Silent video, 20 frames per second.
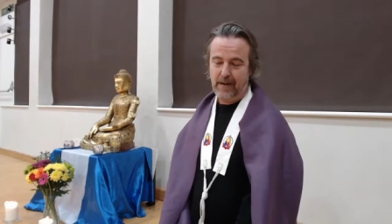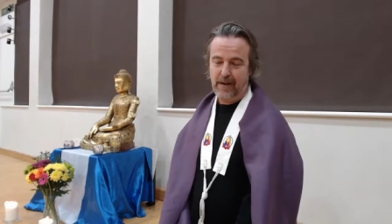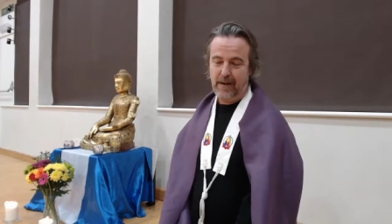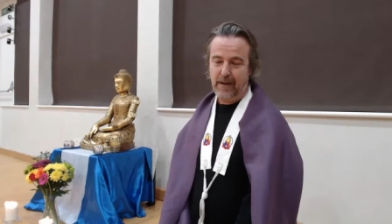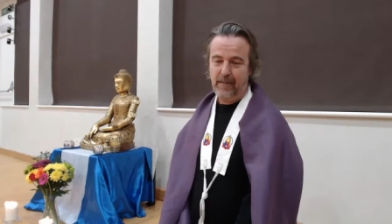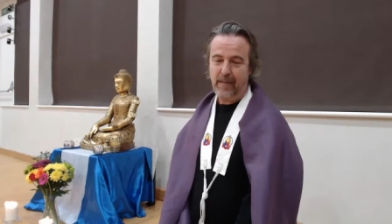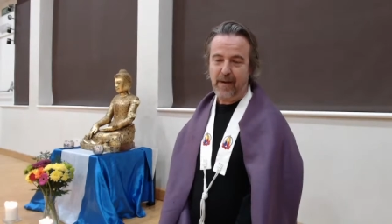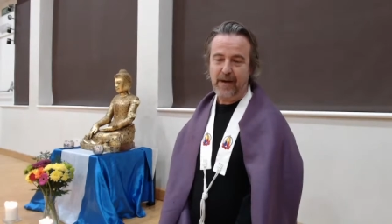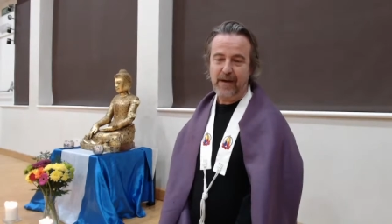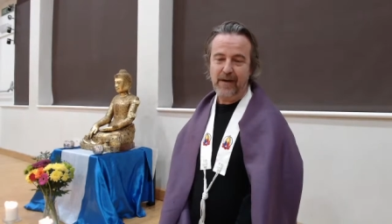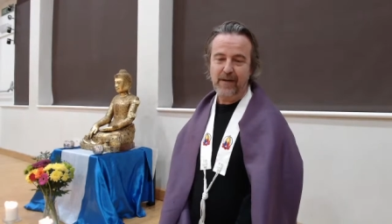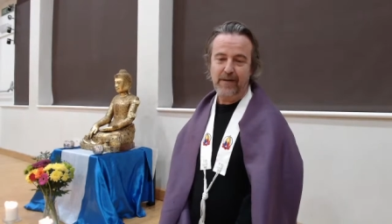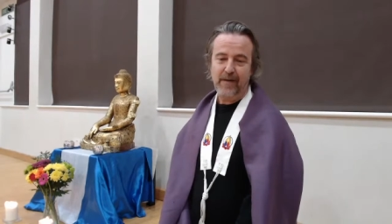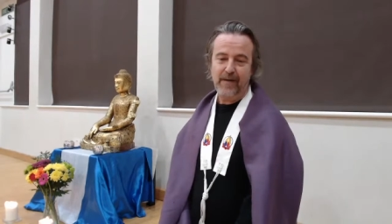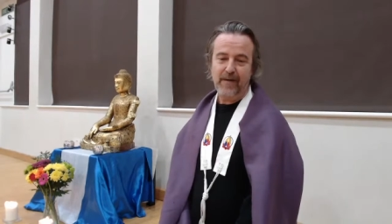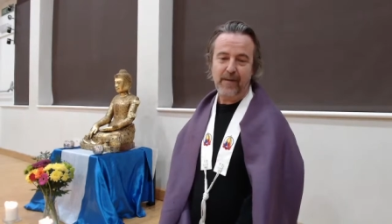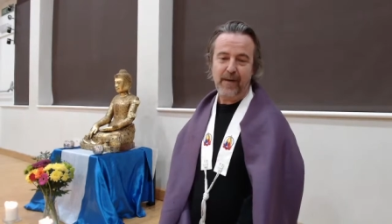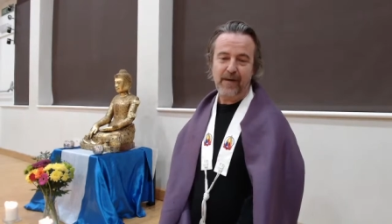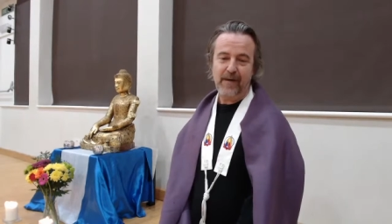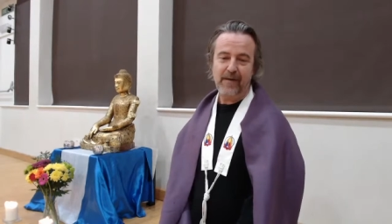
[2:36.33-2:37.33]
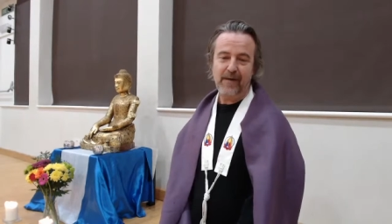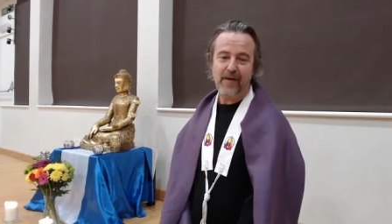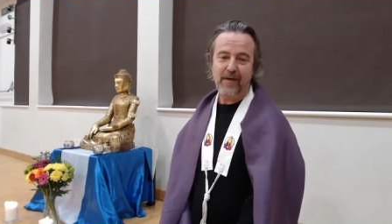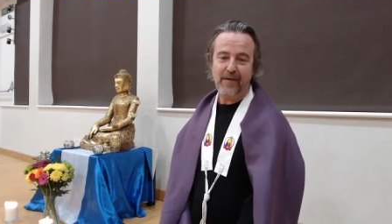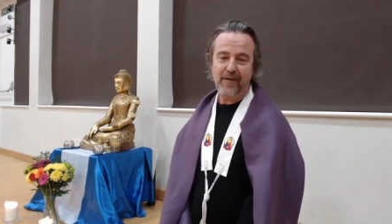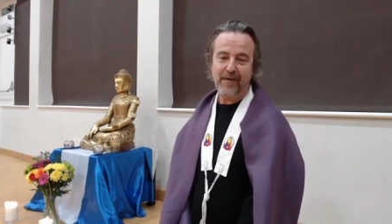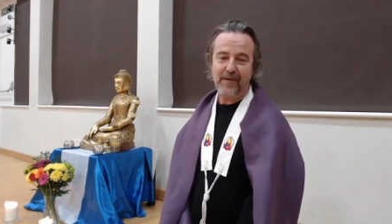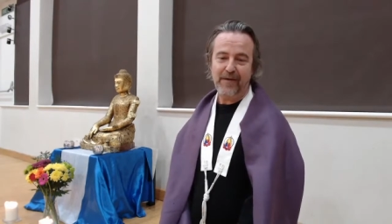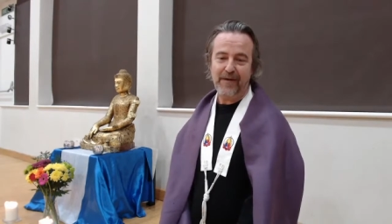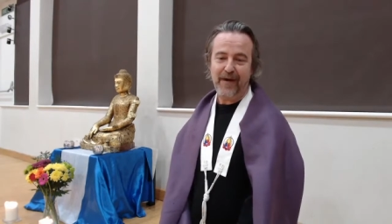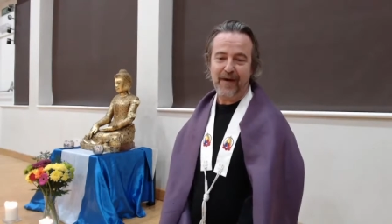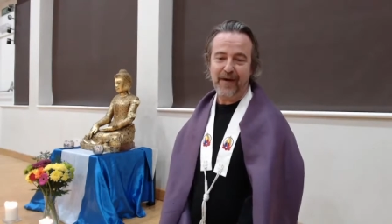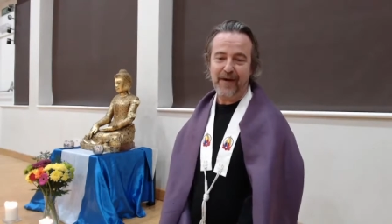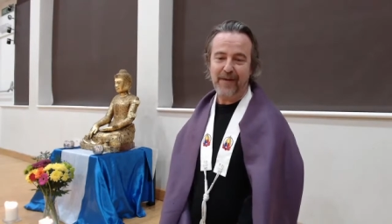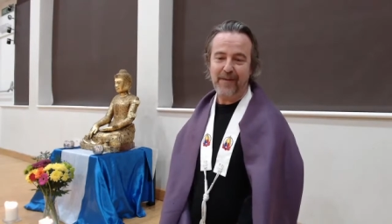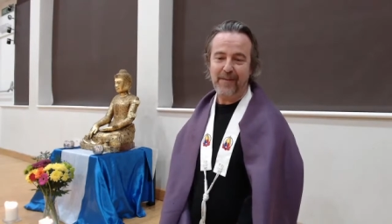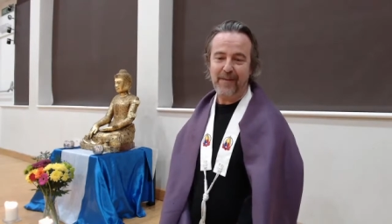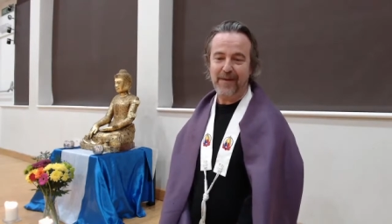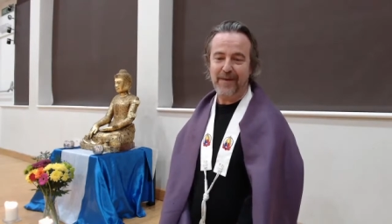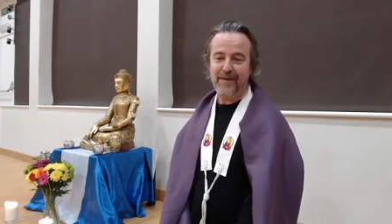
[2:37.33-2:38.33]
Many of us spend a lot of the
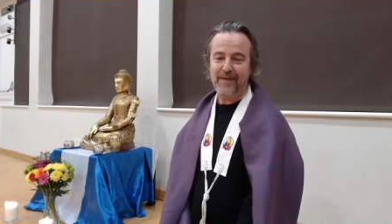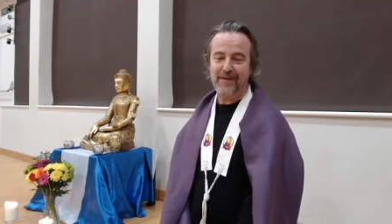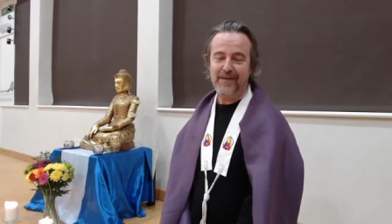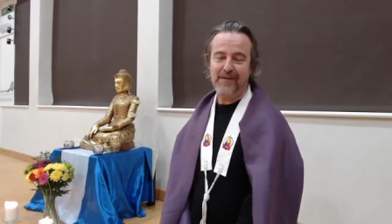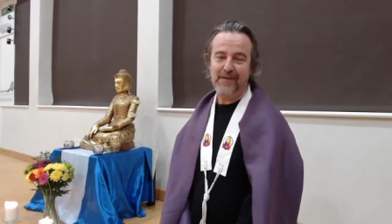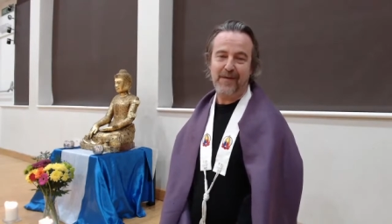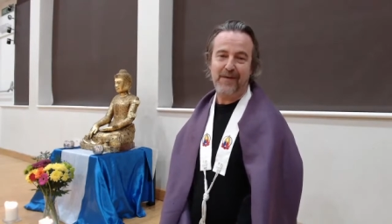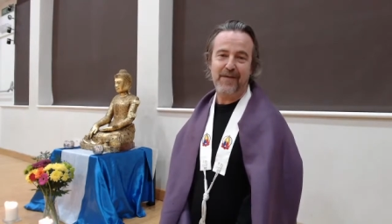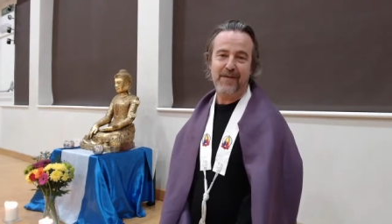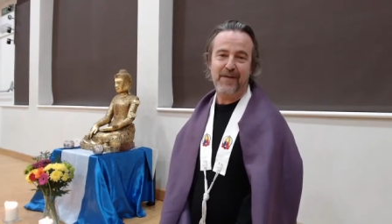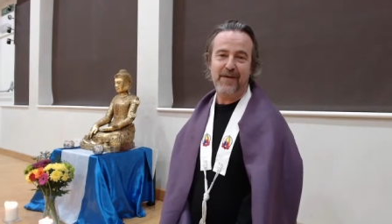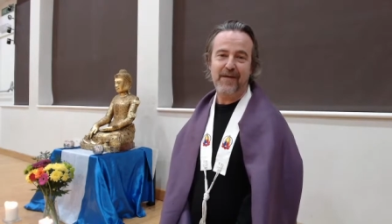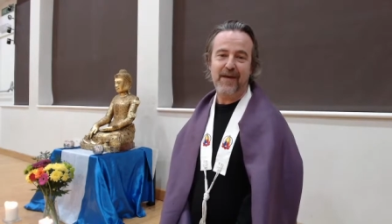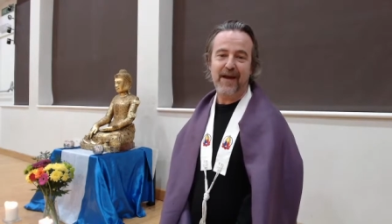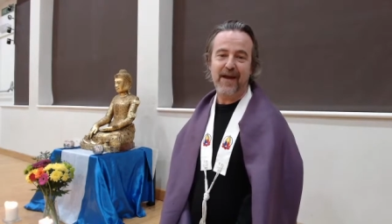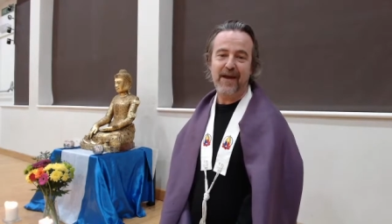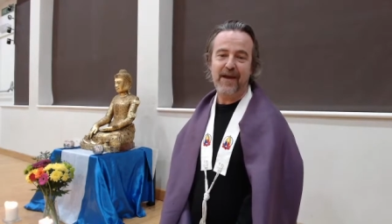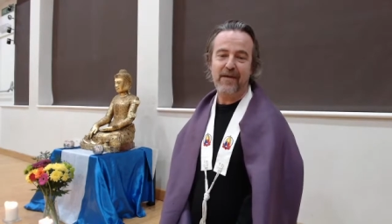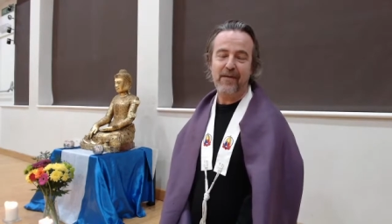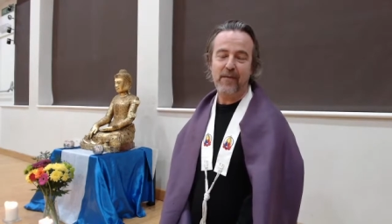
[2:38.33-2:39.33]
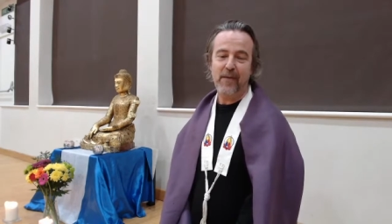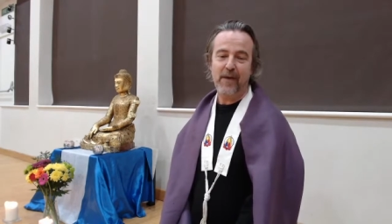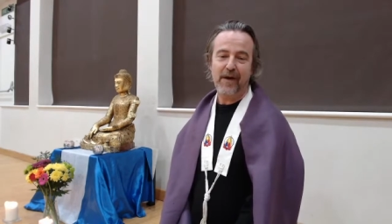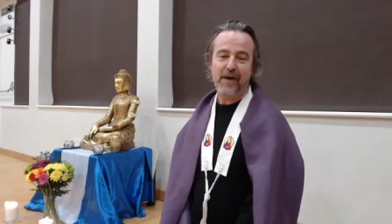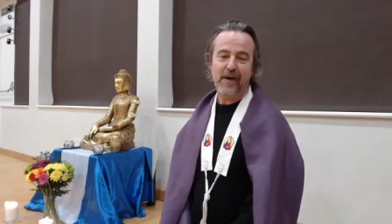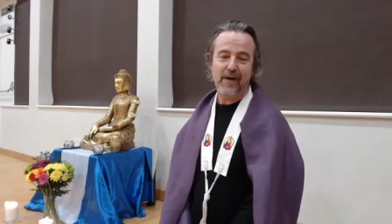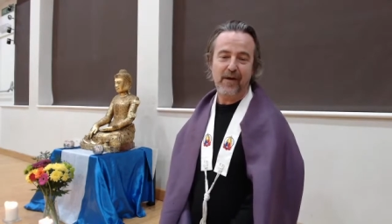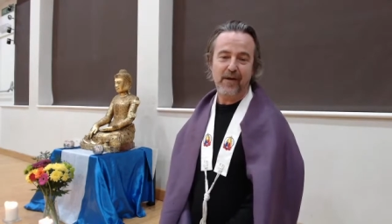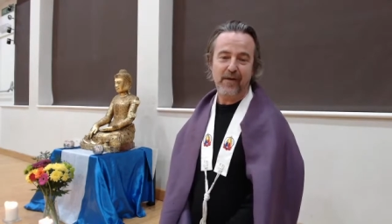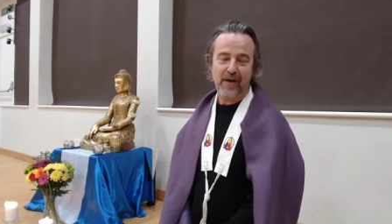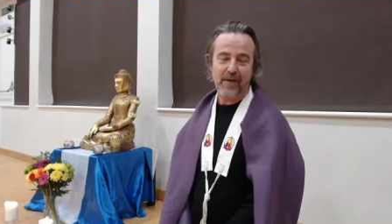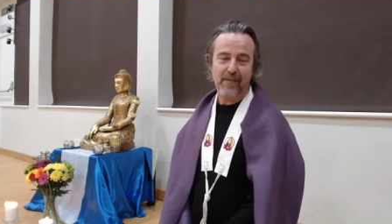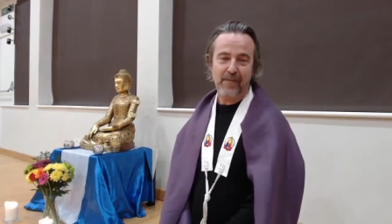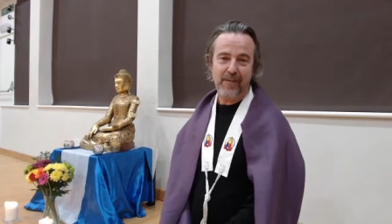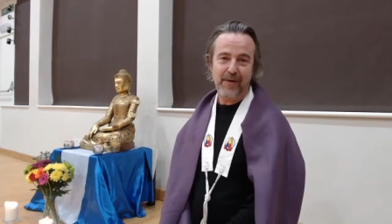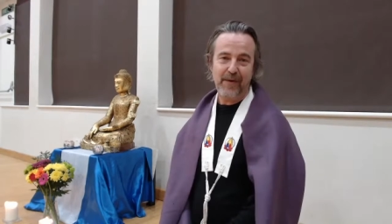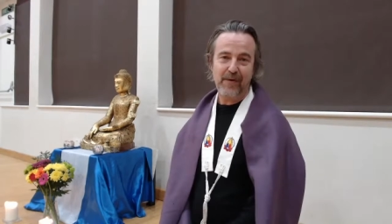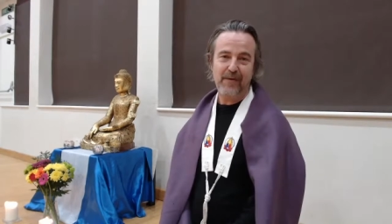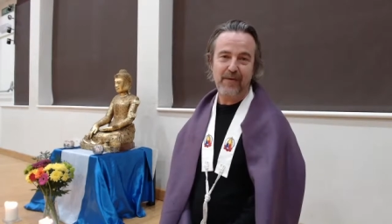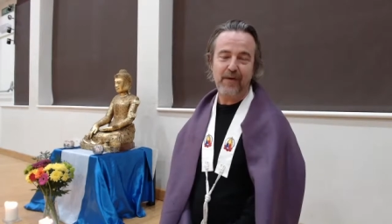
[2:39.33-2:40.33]
time during the day working on a
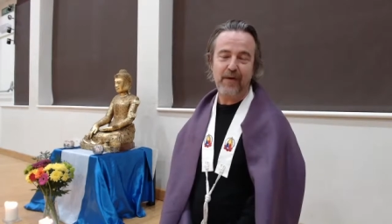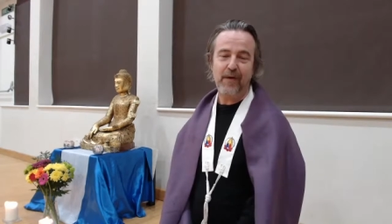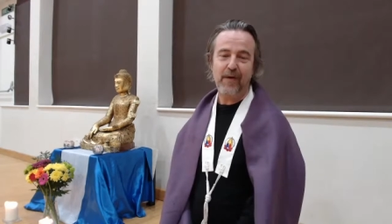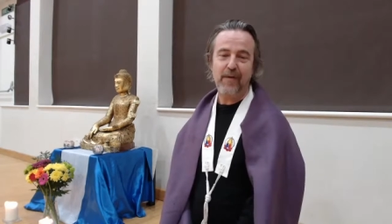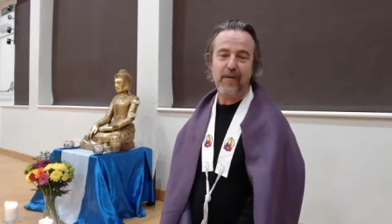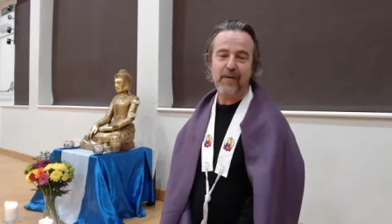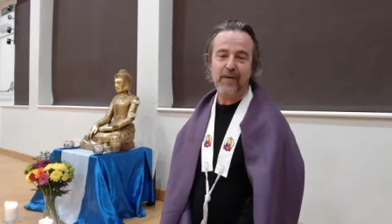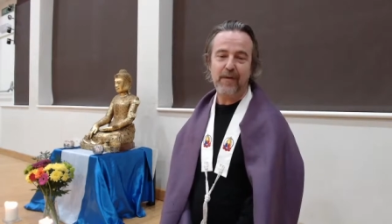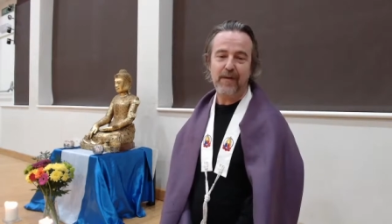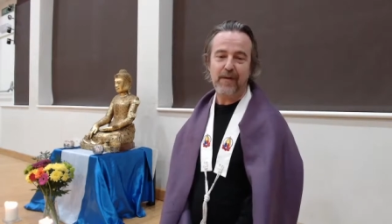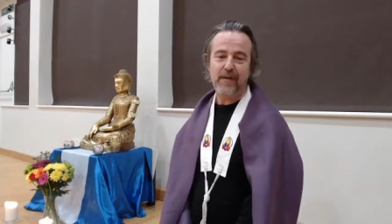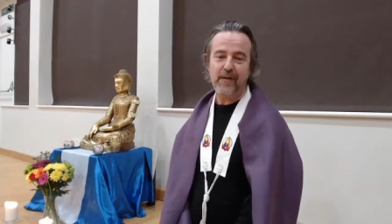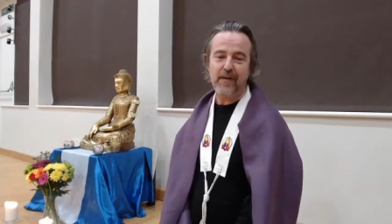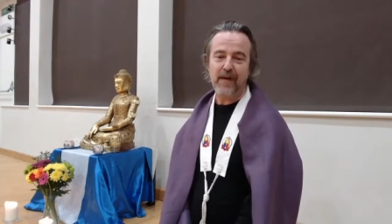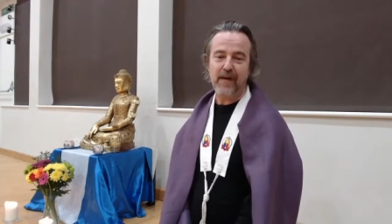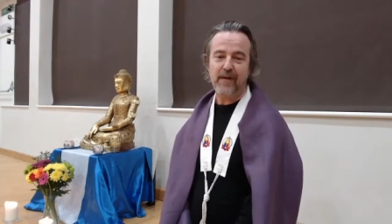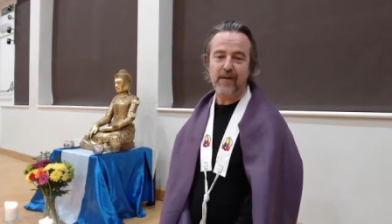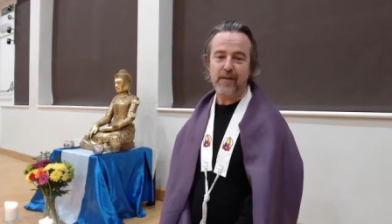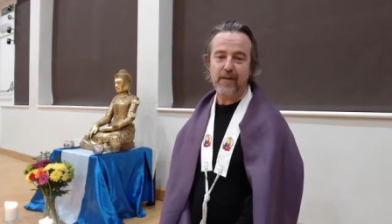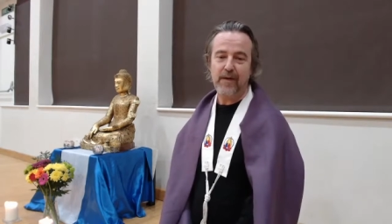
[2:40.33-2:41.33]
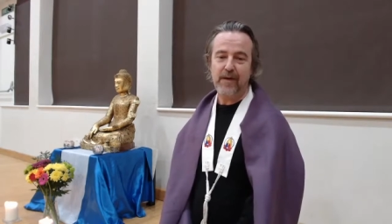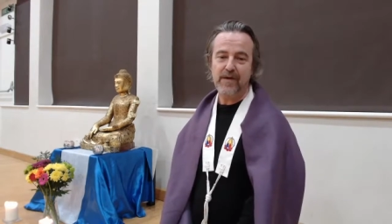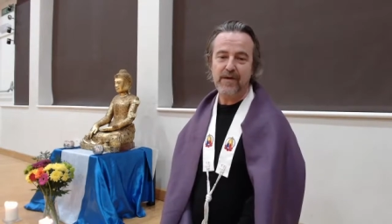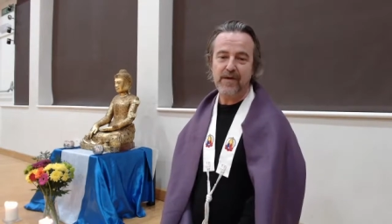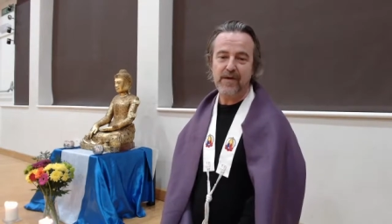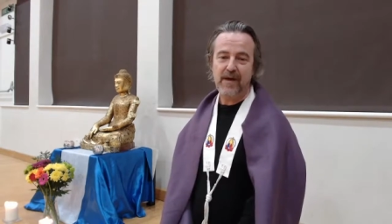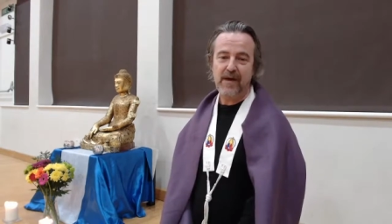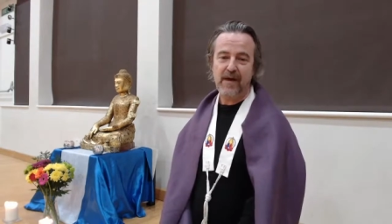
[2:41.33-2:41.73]
computer or doing things which